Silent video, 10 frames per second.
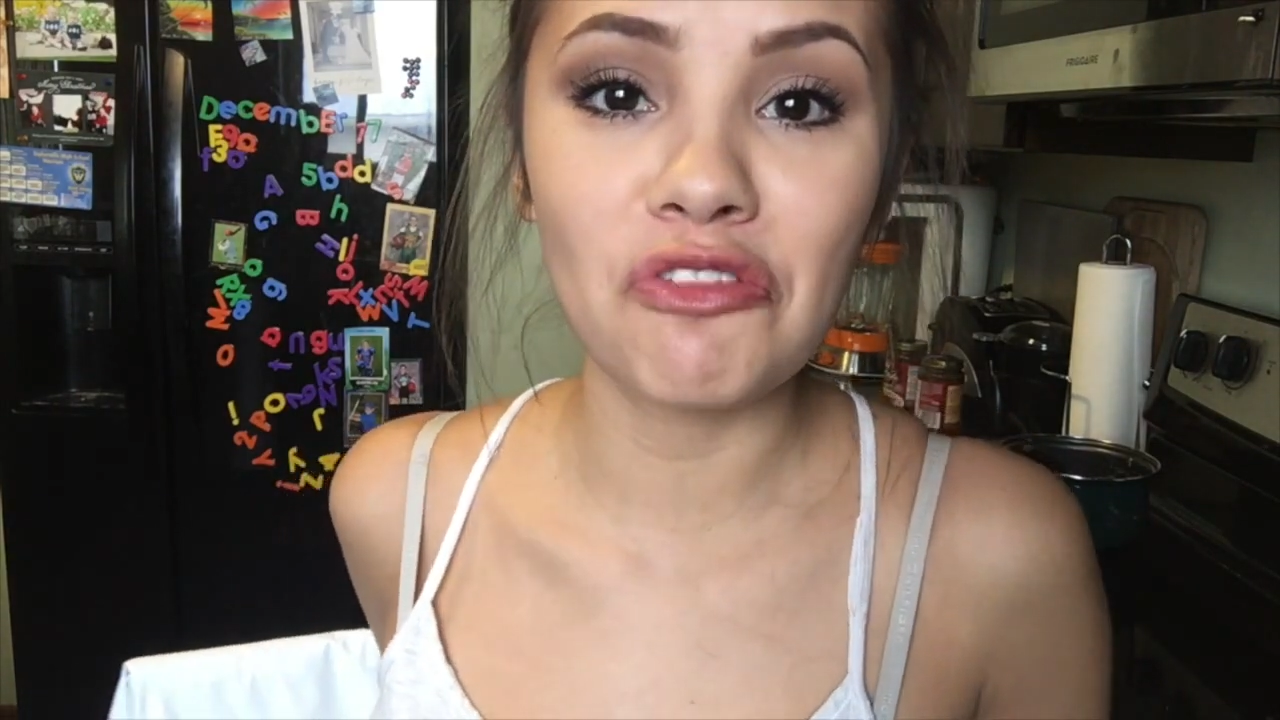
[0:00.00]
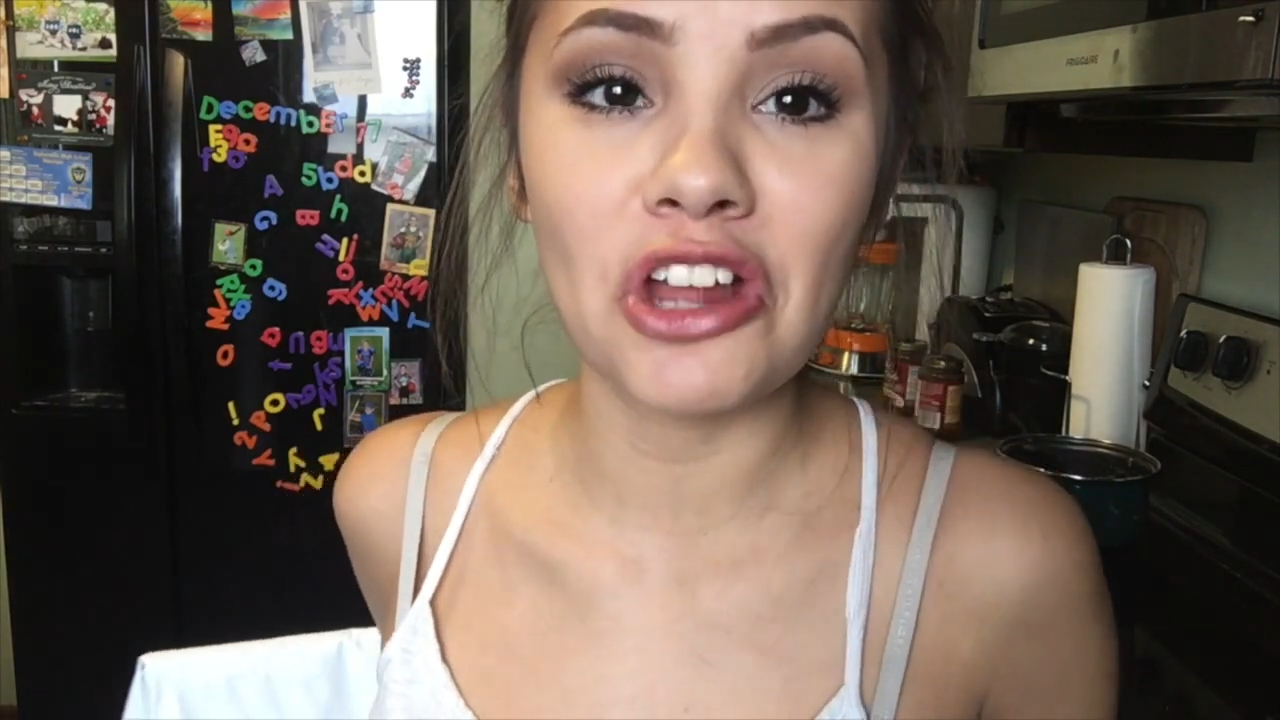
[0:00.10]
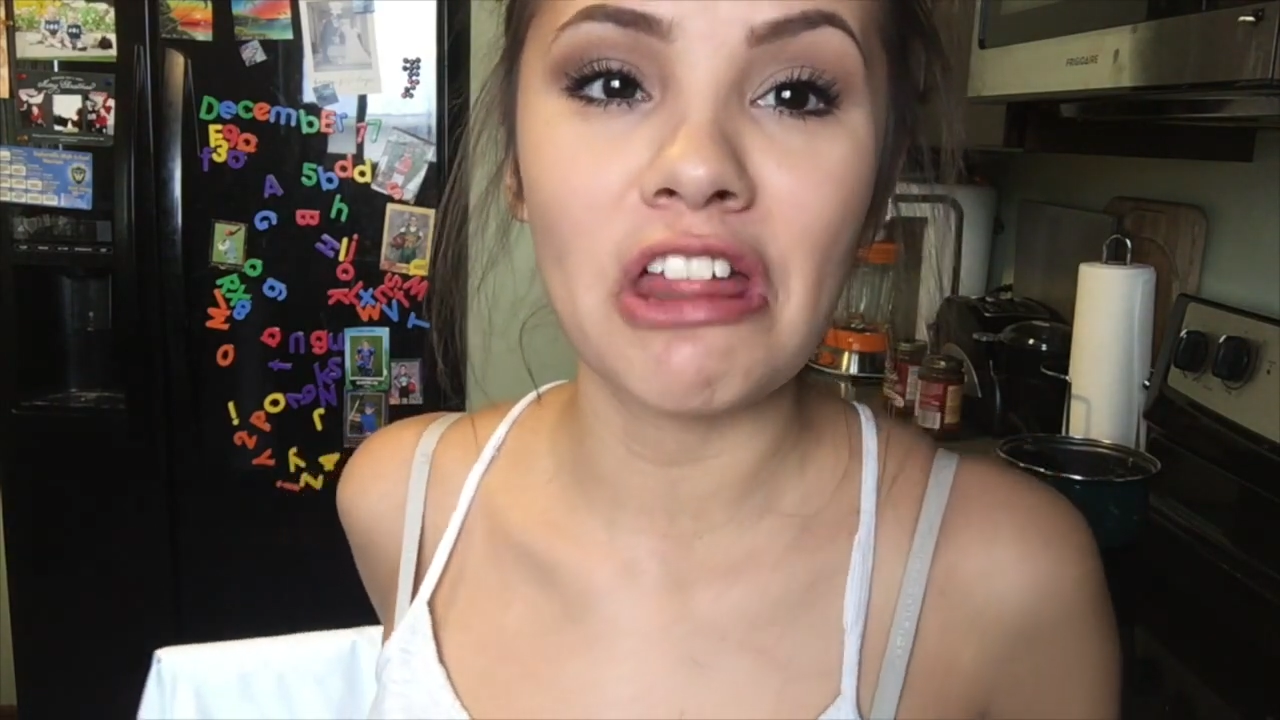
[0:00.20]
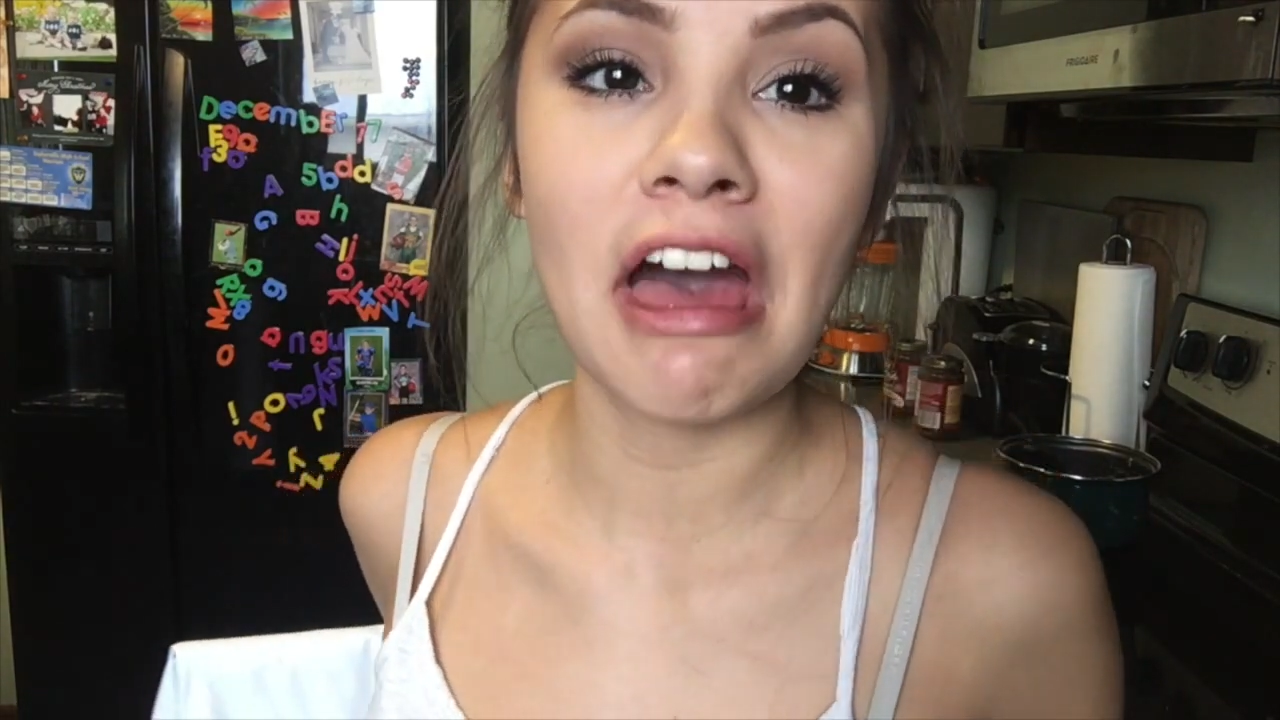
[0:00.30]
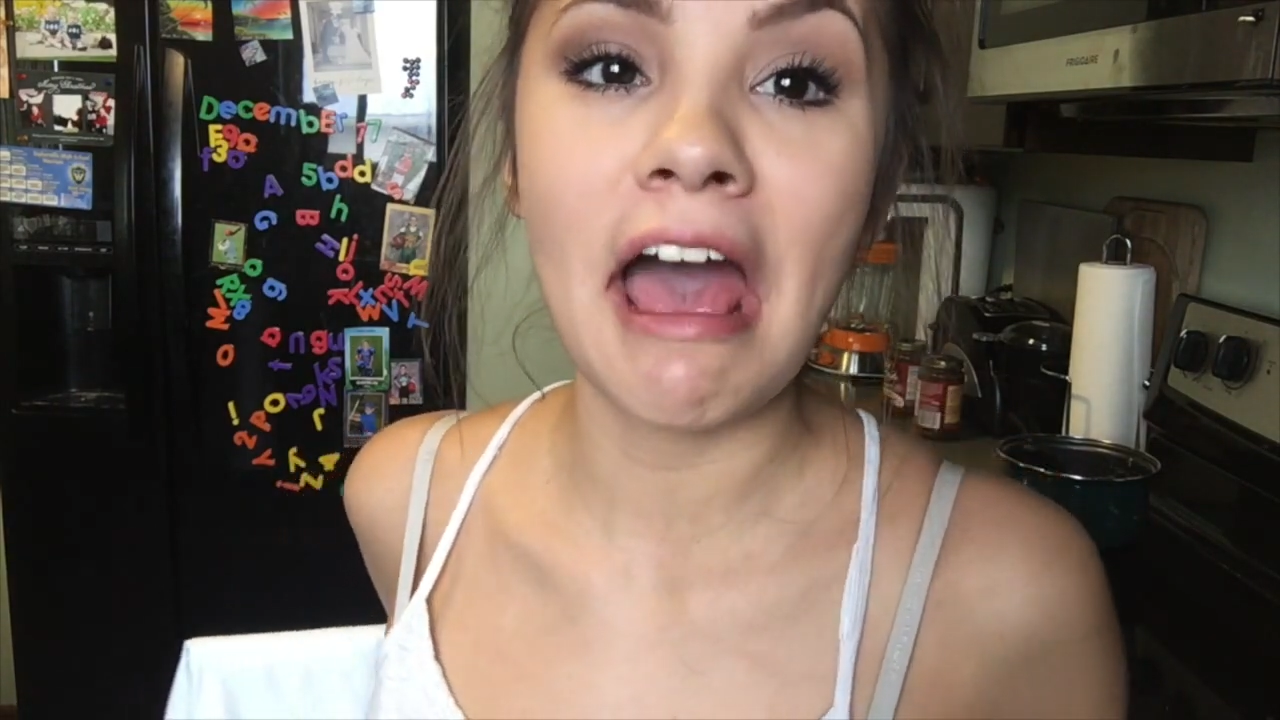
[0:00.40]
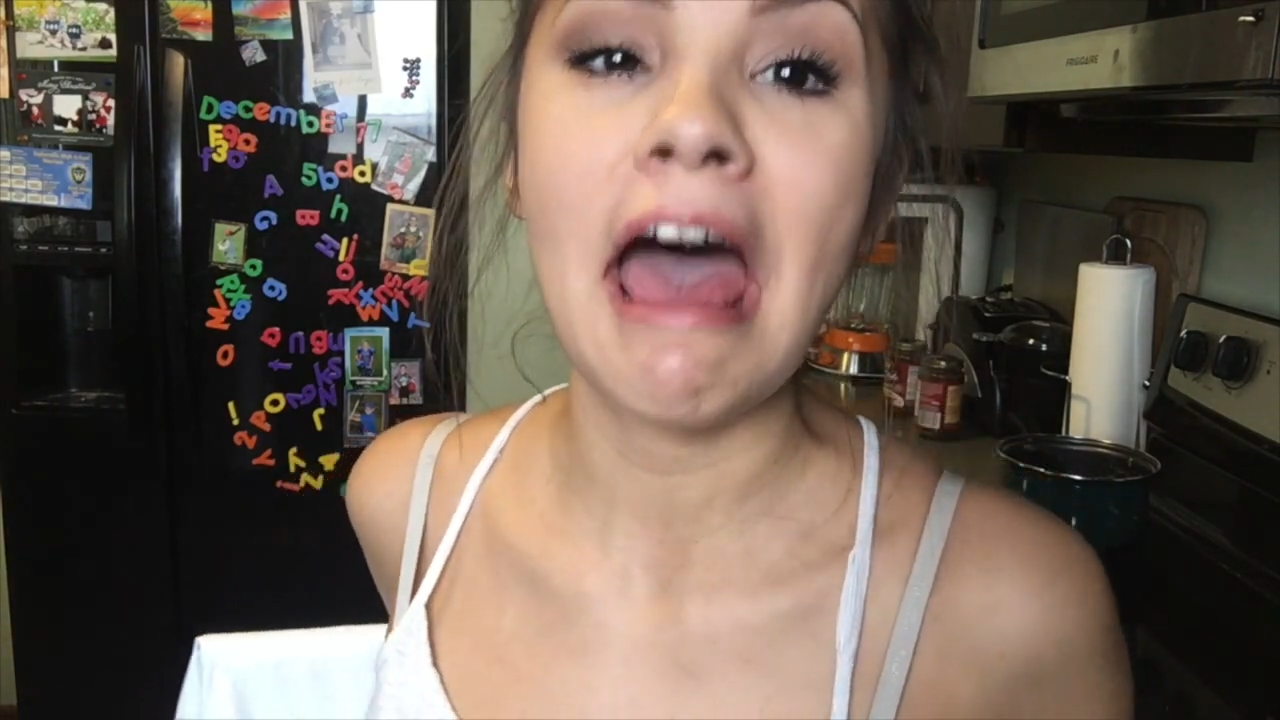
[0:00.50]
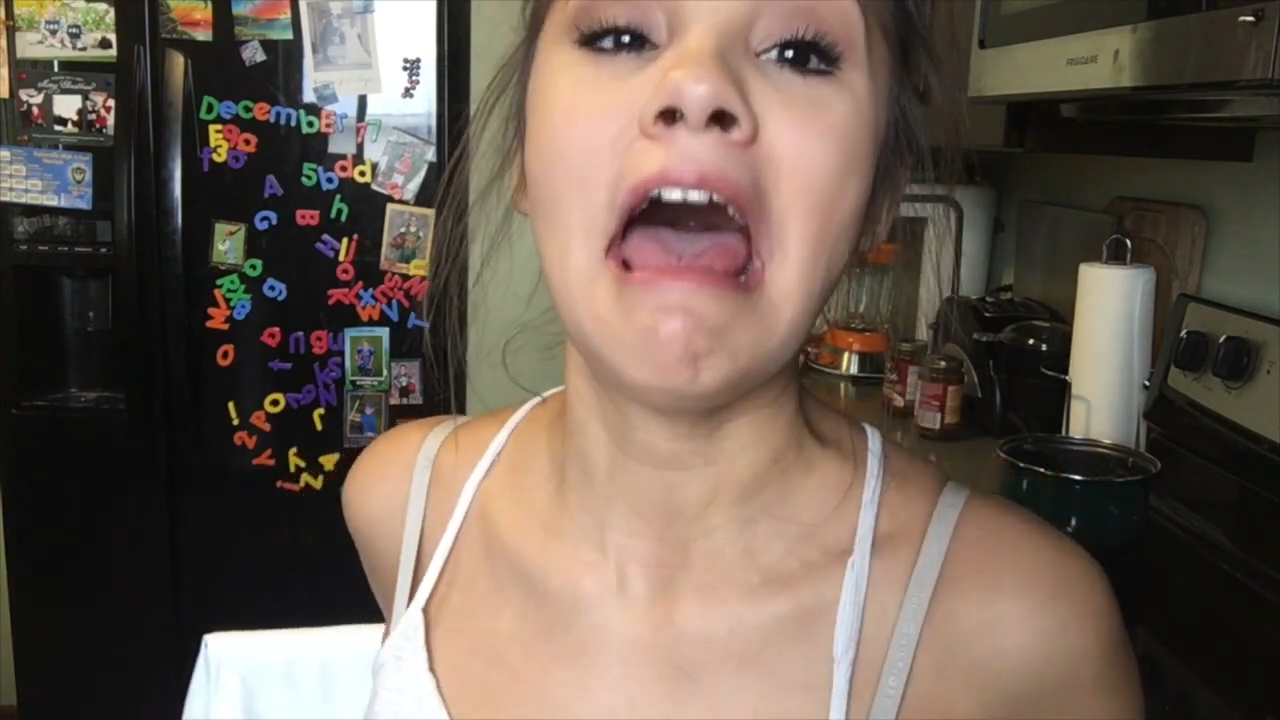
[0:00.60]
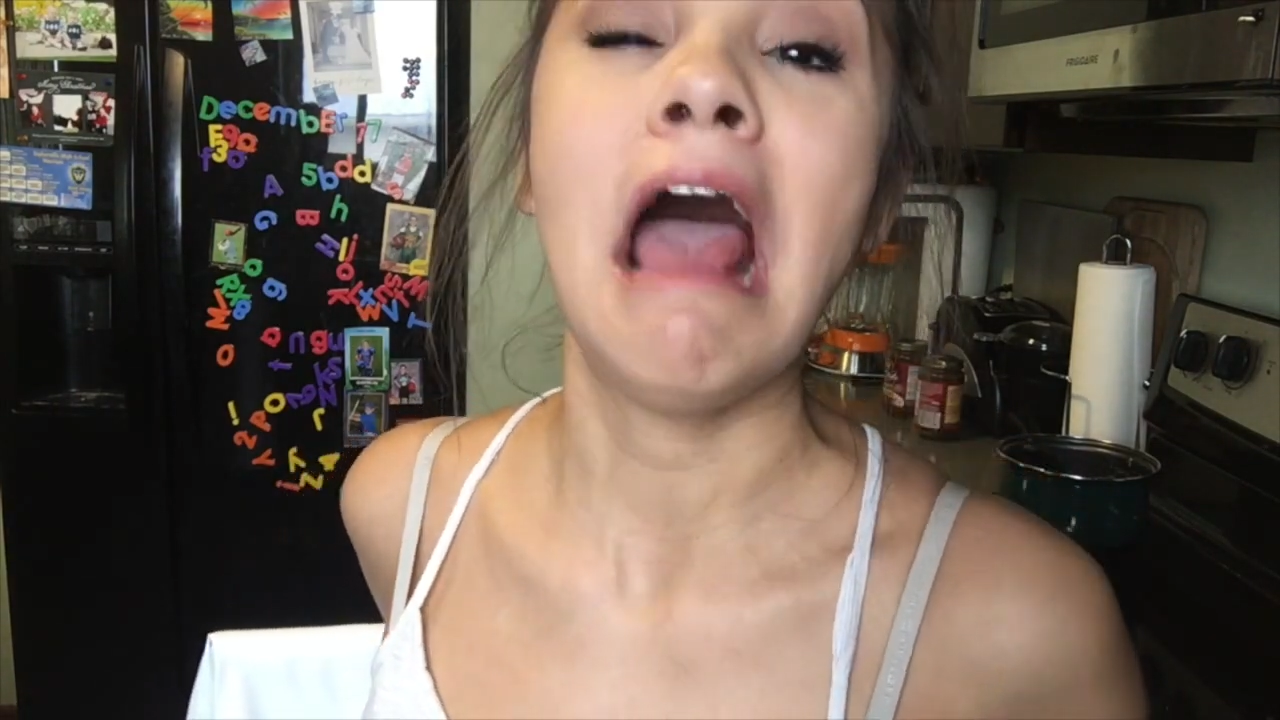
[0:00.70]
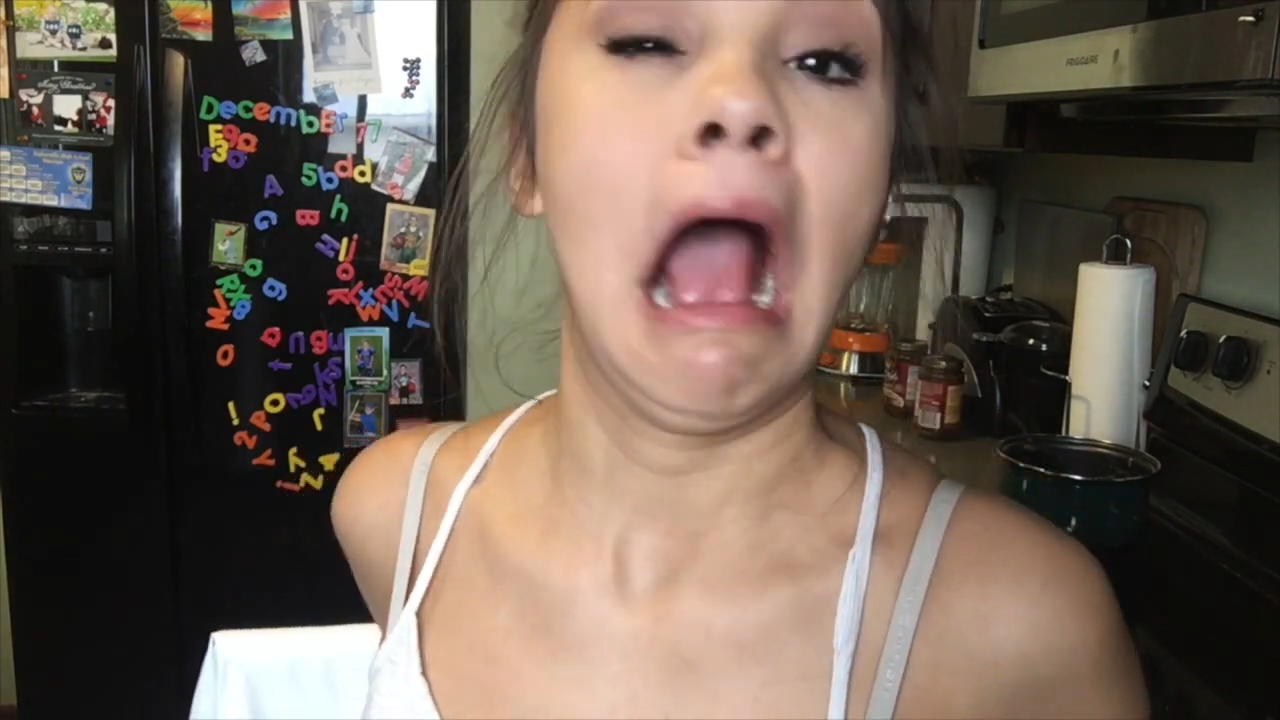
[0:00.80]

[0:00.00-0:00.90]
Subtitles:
for that.